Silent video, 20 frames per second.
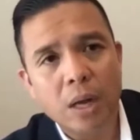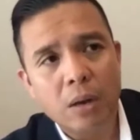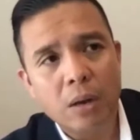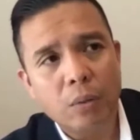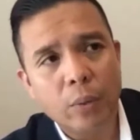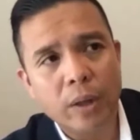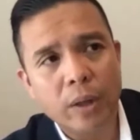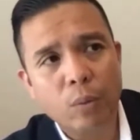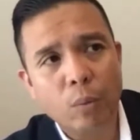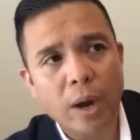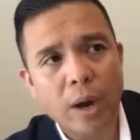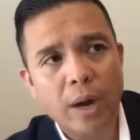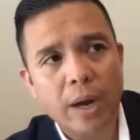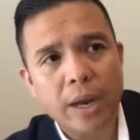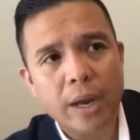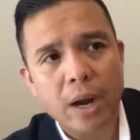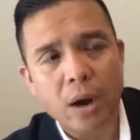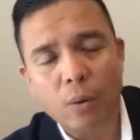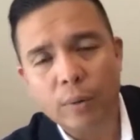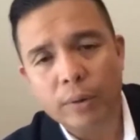with what,
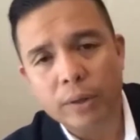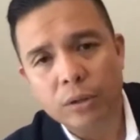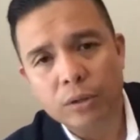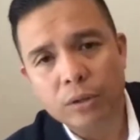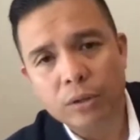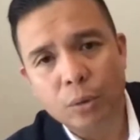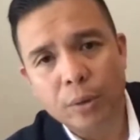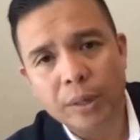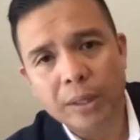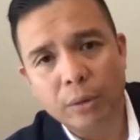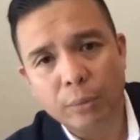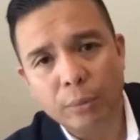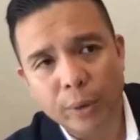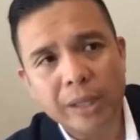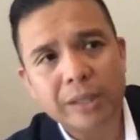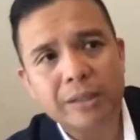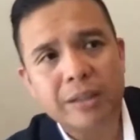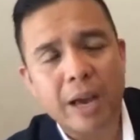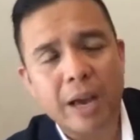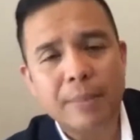during the
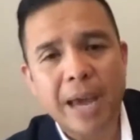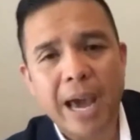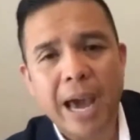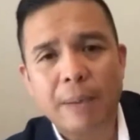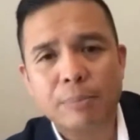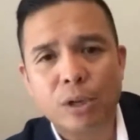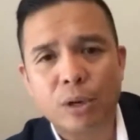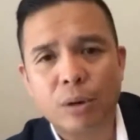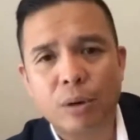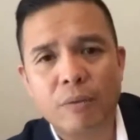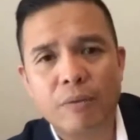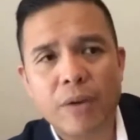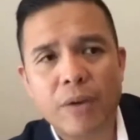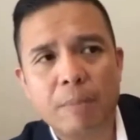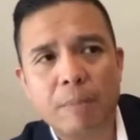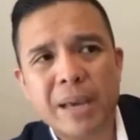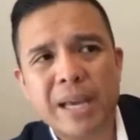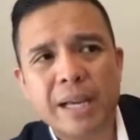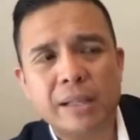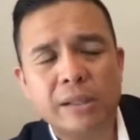real time capture of
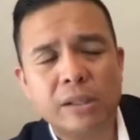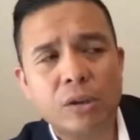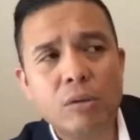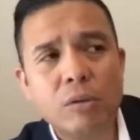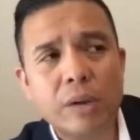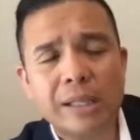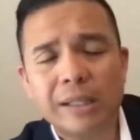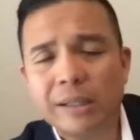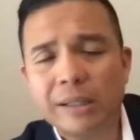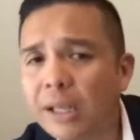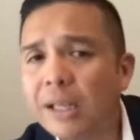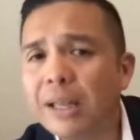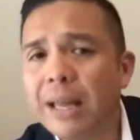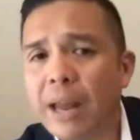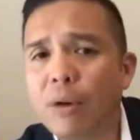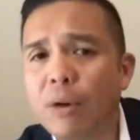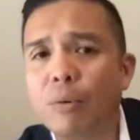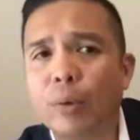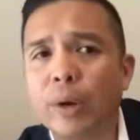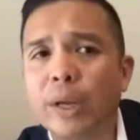it, because you can see that
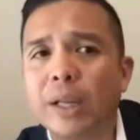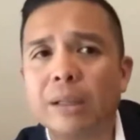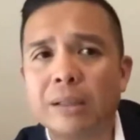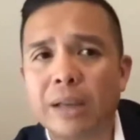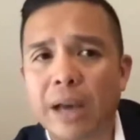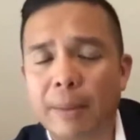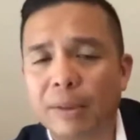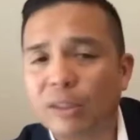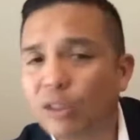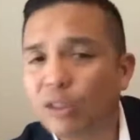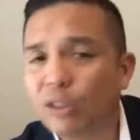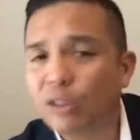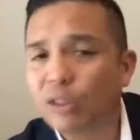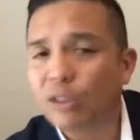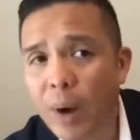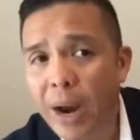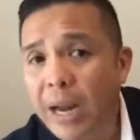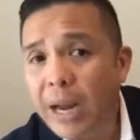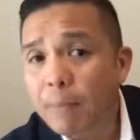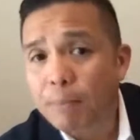in real time. It's
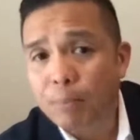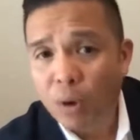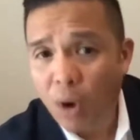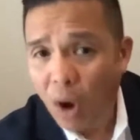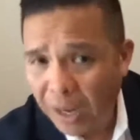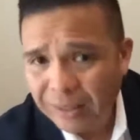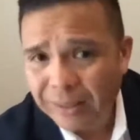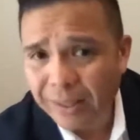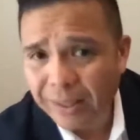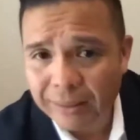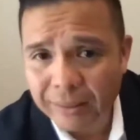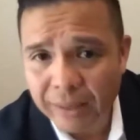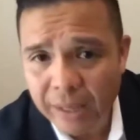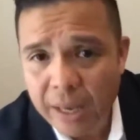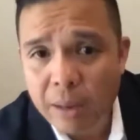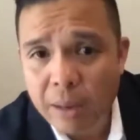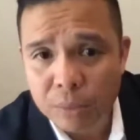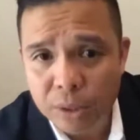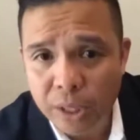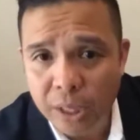already processed
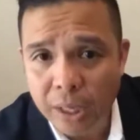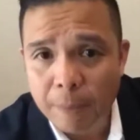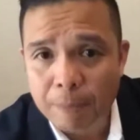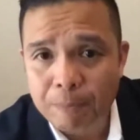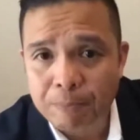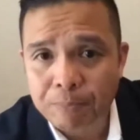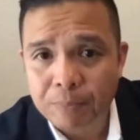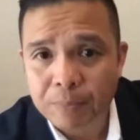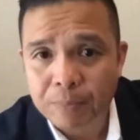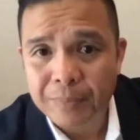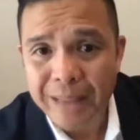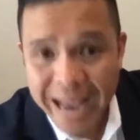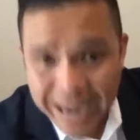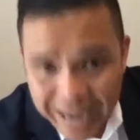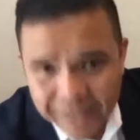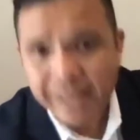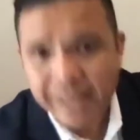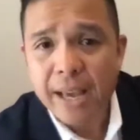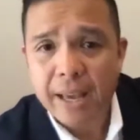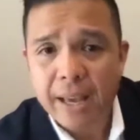EMG. That
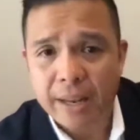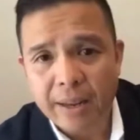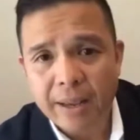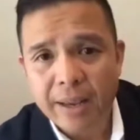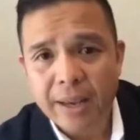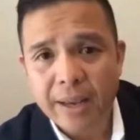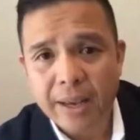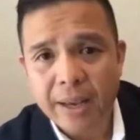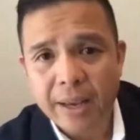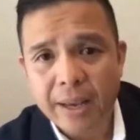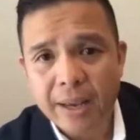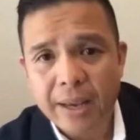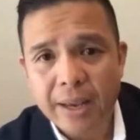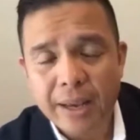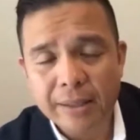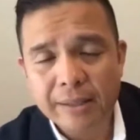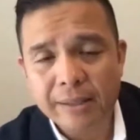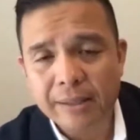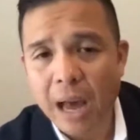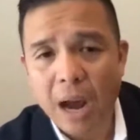is it.
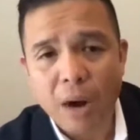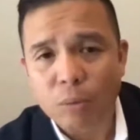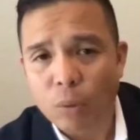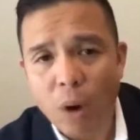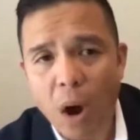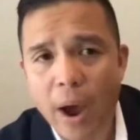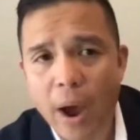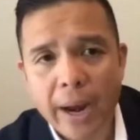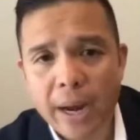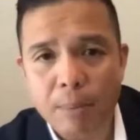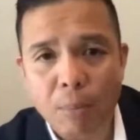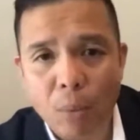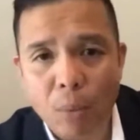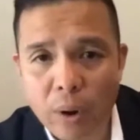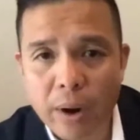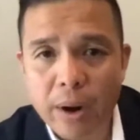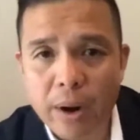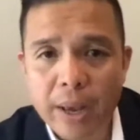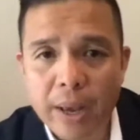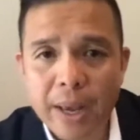It's not raw
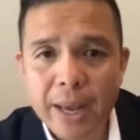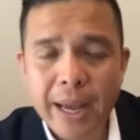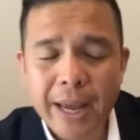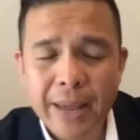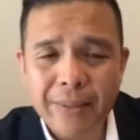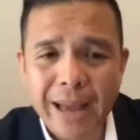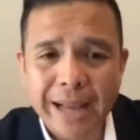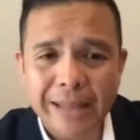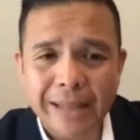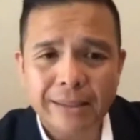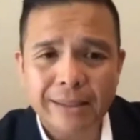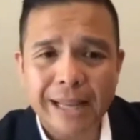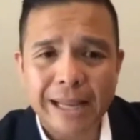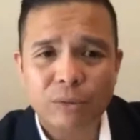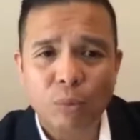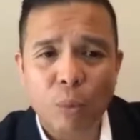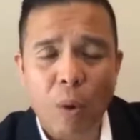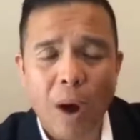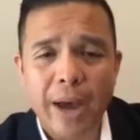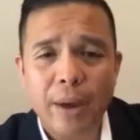anymore. And
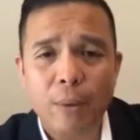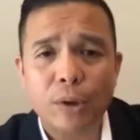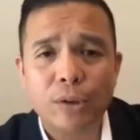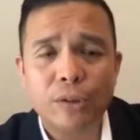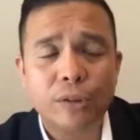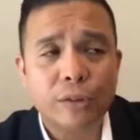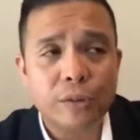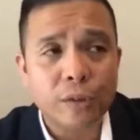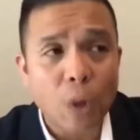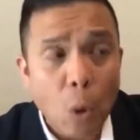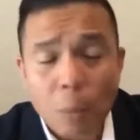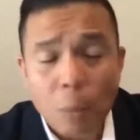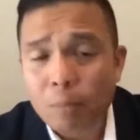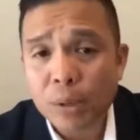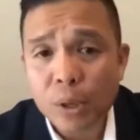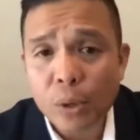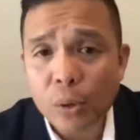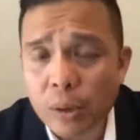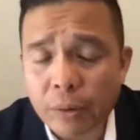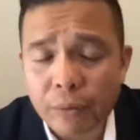that's why it was so
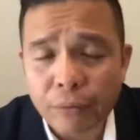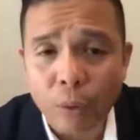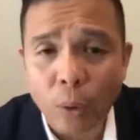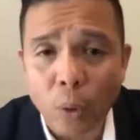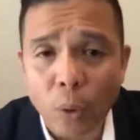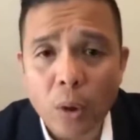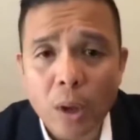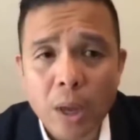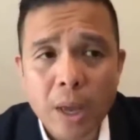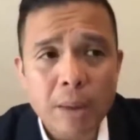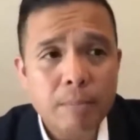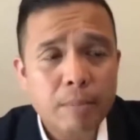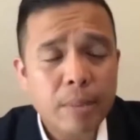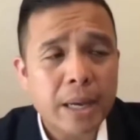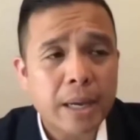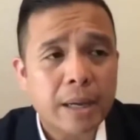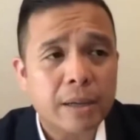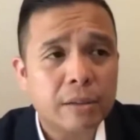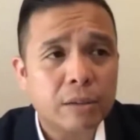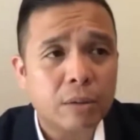beautiful,
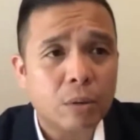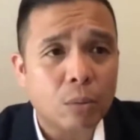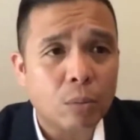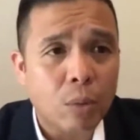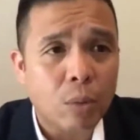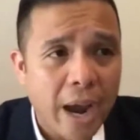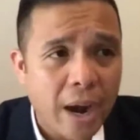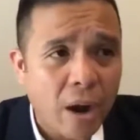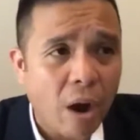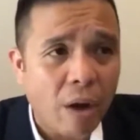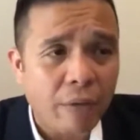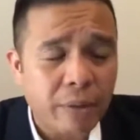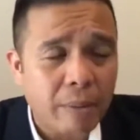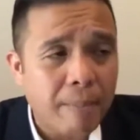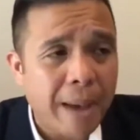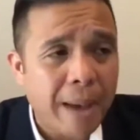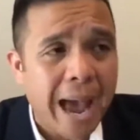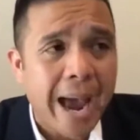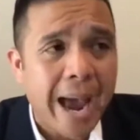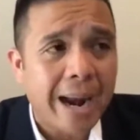because right off the
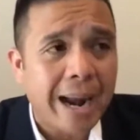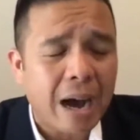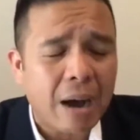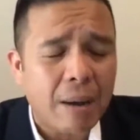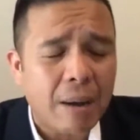bat,